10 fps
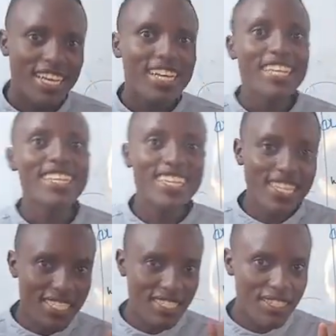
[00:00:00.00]

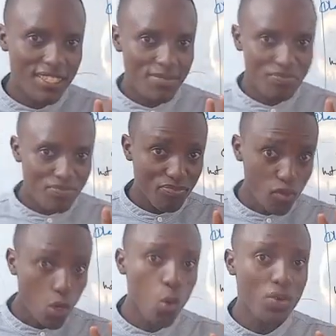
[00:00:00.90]
these
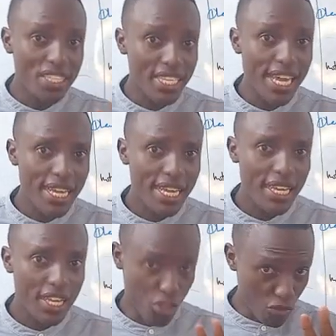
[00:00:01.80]
we say
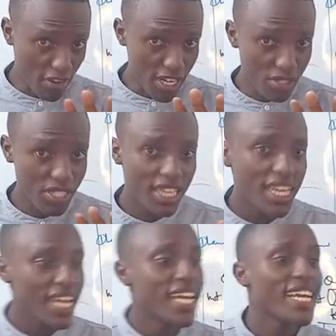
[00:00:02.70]
U values
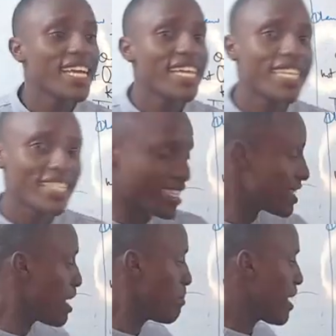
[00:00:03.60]
is the
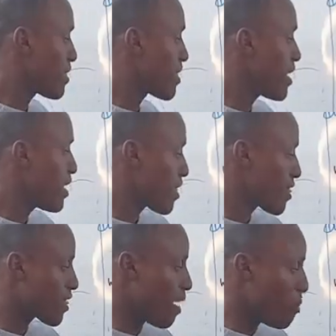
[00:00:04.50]
same as the
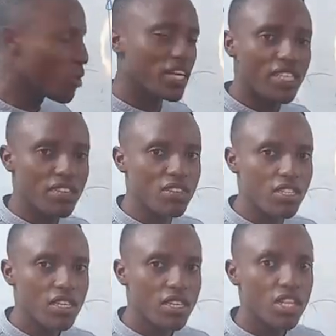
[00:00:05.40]
thermal conductivity.
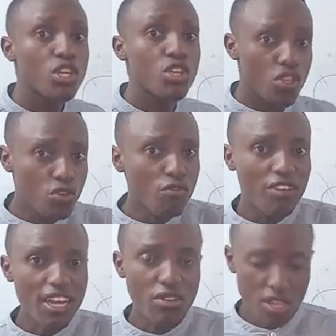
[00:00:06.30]
U
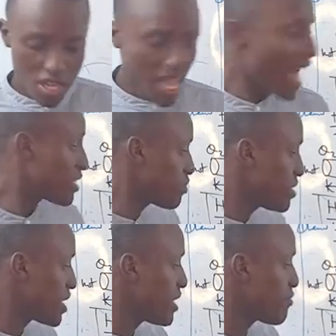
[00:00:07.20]
value, as we
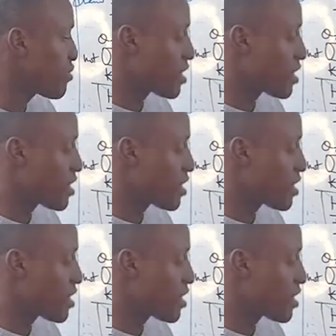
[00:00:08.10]
said for the